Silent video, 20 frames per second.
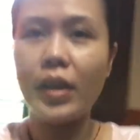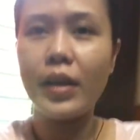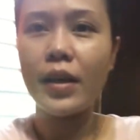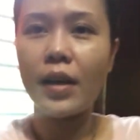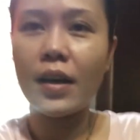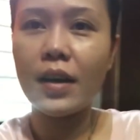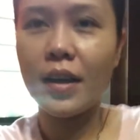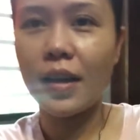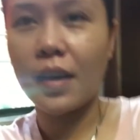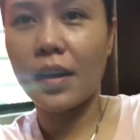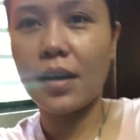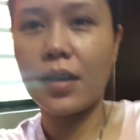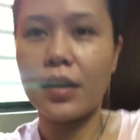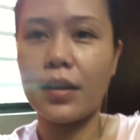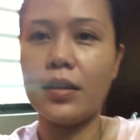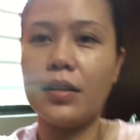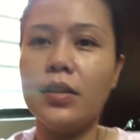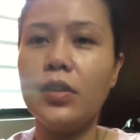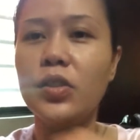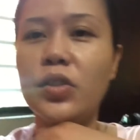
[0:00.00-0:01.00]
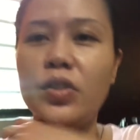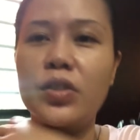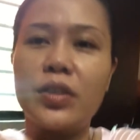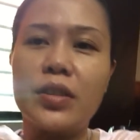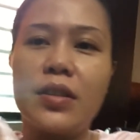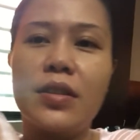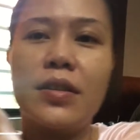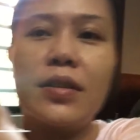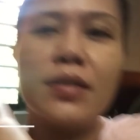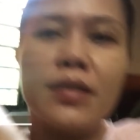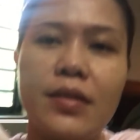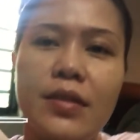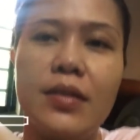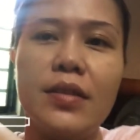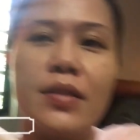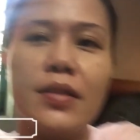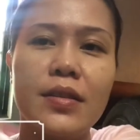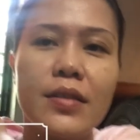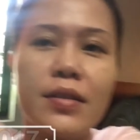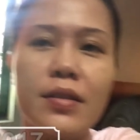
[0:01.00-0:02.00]
Hey guys!
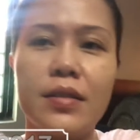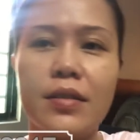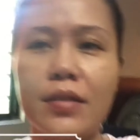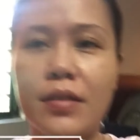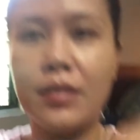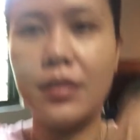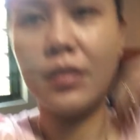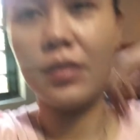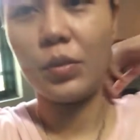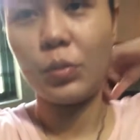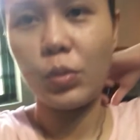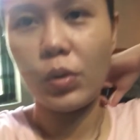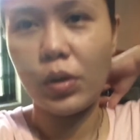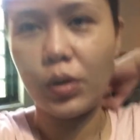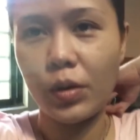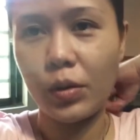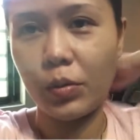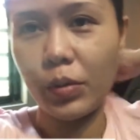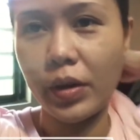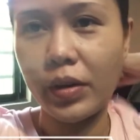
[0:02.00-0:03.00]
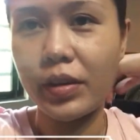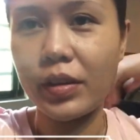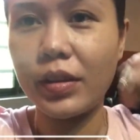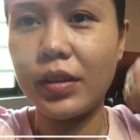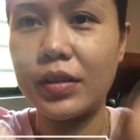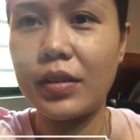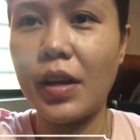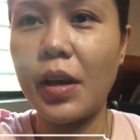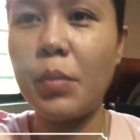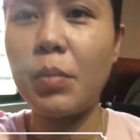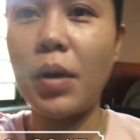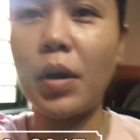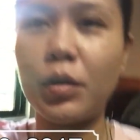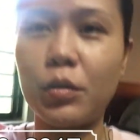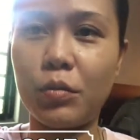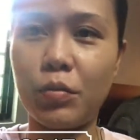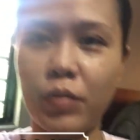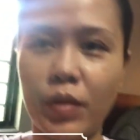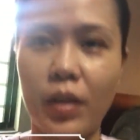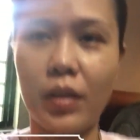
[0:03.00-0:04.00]
Wow, wearing the same
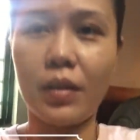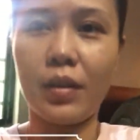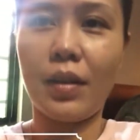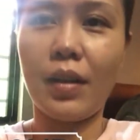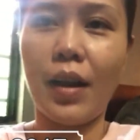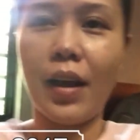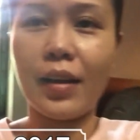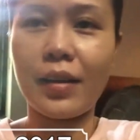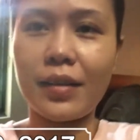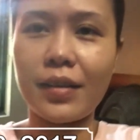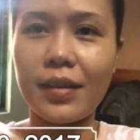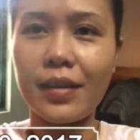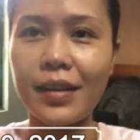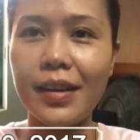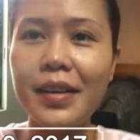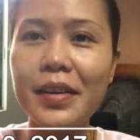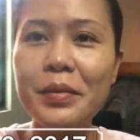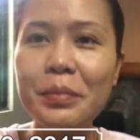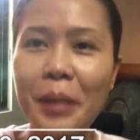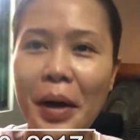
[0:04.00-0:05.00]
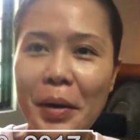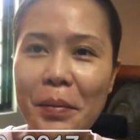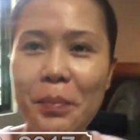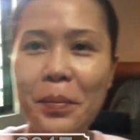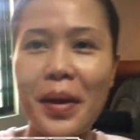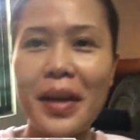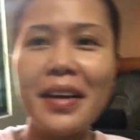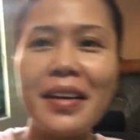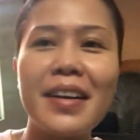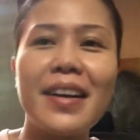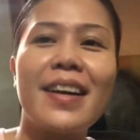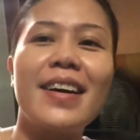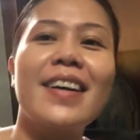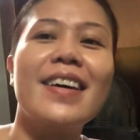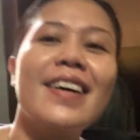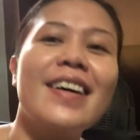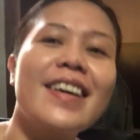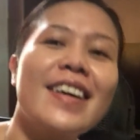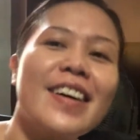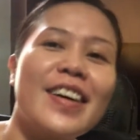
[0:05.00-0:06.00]
outfit like my pink.
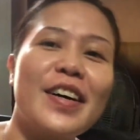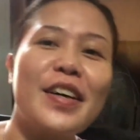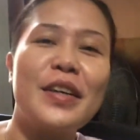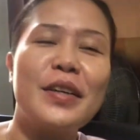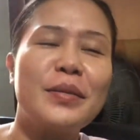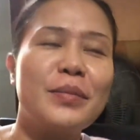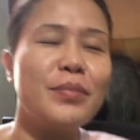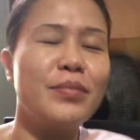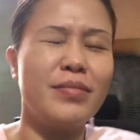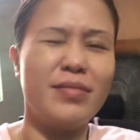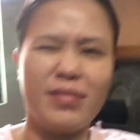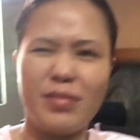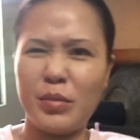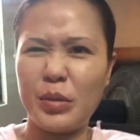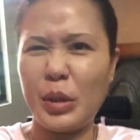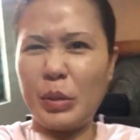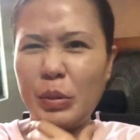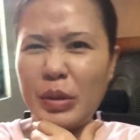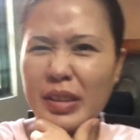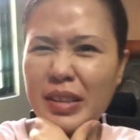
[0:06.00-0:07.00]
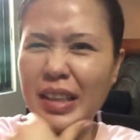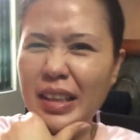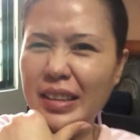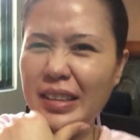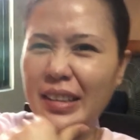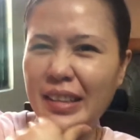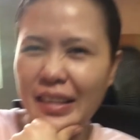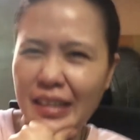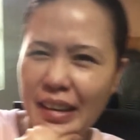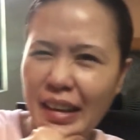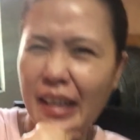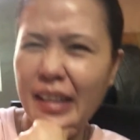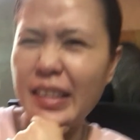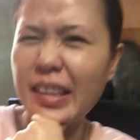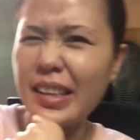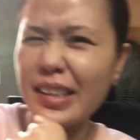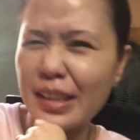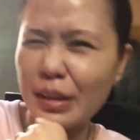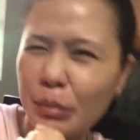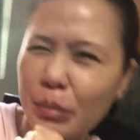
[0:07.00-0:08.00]
When was that? I
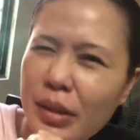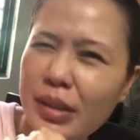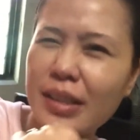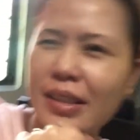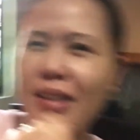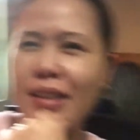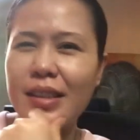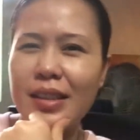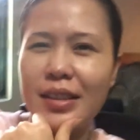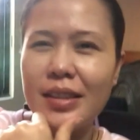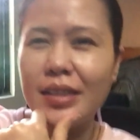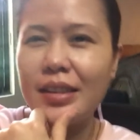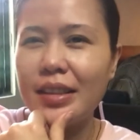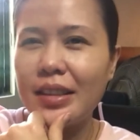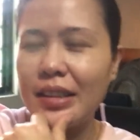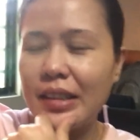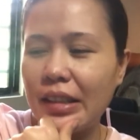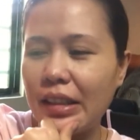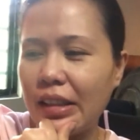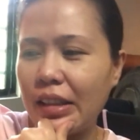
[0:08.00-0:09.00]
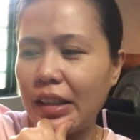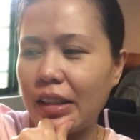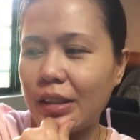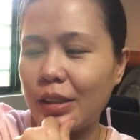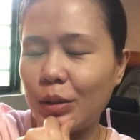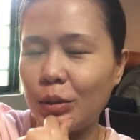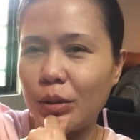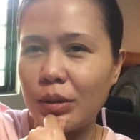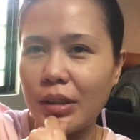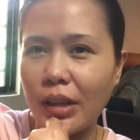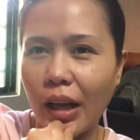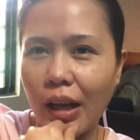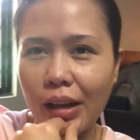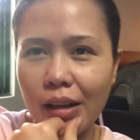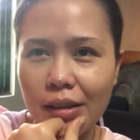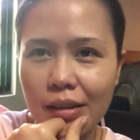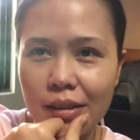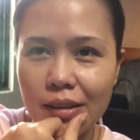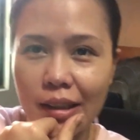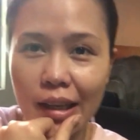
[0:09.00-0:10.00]
think that was last Tuesday.
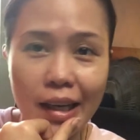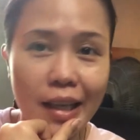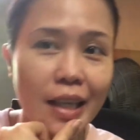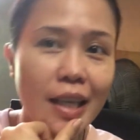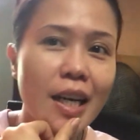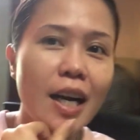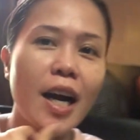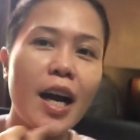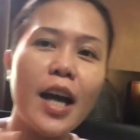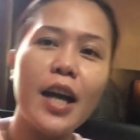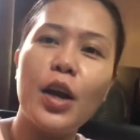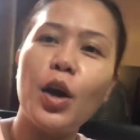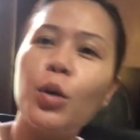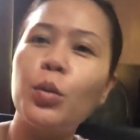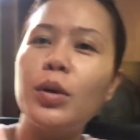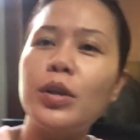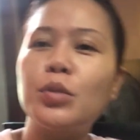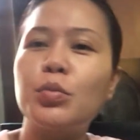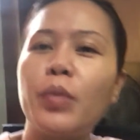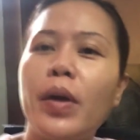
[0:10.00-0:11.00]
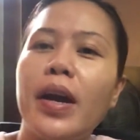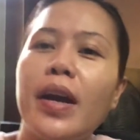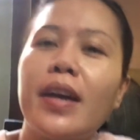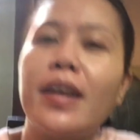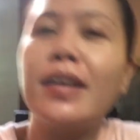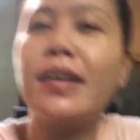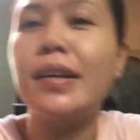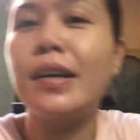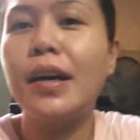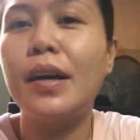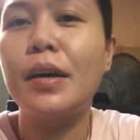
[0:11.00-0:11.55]
Yeah, I always wear